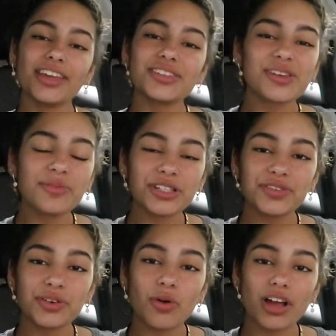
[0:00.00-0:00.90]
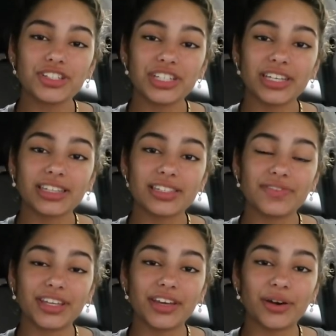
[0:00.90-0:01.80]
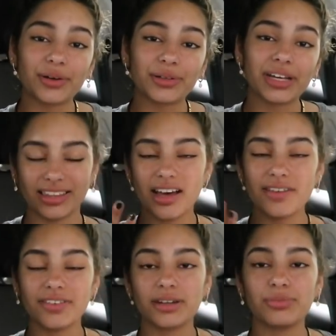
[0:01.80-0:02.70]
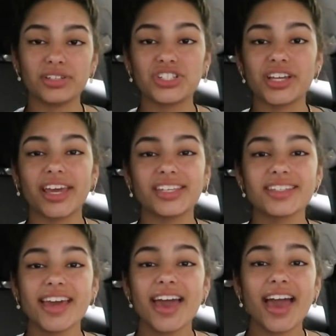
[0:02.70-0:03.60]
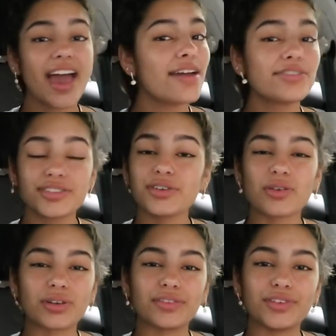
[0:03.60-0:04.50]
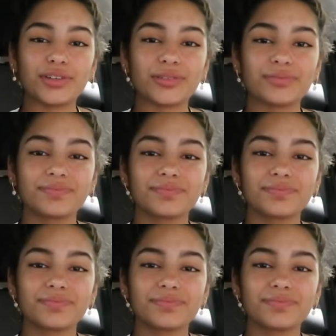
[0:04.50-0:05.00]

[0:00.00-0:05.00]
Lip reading: Thank you so much for watching this video. I love and appreciate every single one of you.